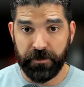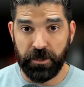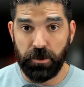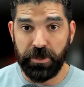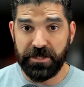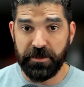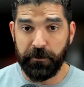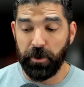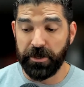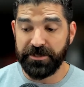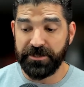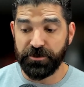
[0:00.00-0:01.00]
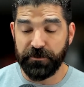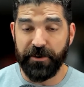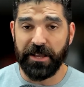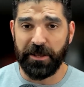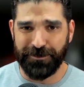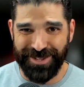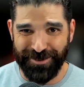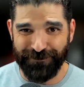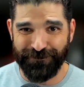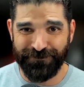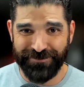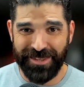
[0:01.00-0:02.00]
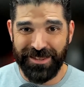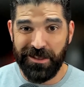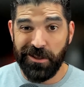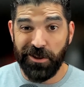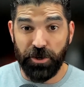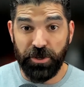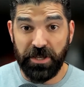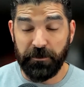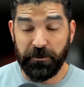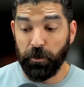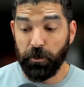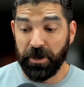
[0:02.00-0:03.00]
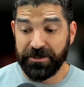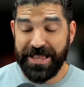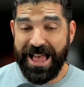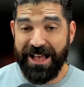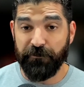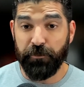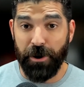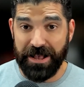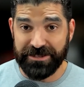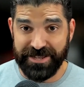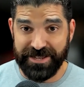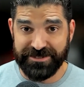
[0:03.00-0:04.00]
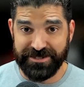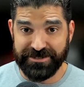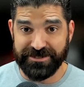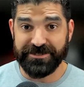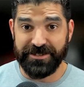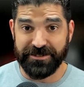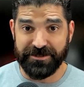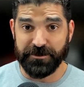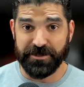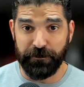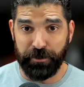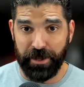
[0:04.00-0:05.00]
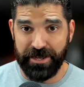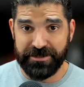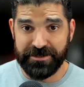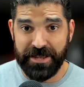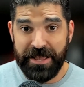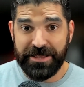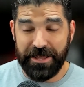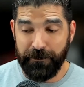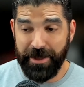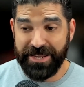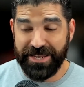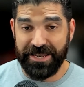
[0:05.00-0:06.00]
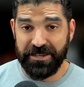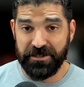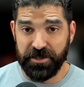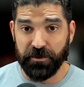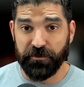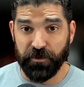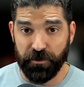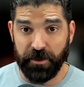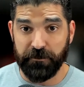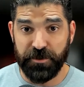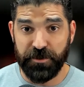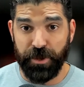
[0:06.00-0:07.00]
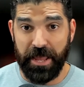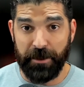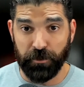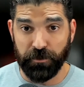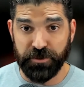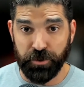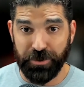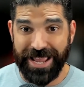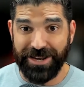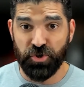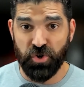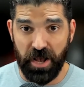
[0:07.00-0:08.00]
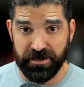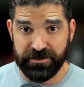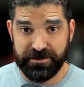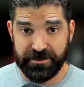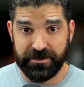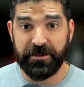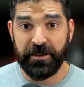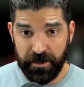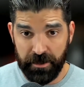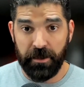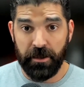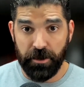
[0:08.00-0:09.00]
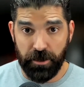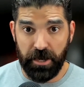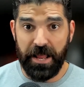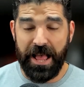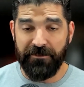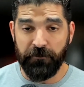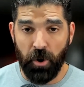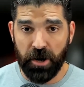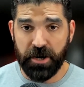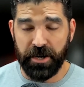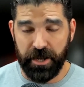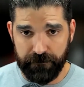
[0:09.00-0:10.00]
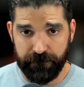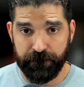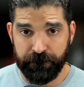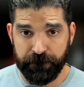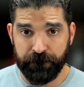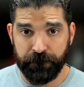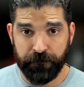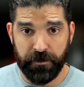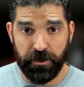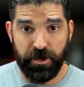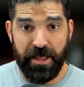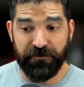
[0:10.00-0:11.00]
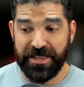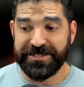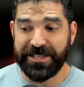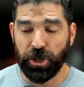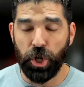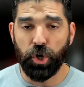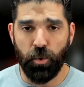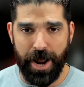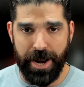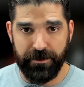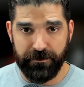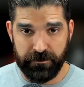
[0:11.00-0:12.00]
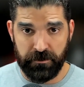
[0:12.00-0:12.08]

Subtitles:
You need to be willing to develop them. You need to be willing to have processes and systems in place that make it easier for them to be able to gain trust. You need to have marketing. You need to have things that look right.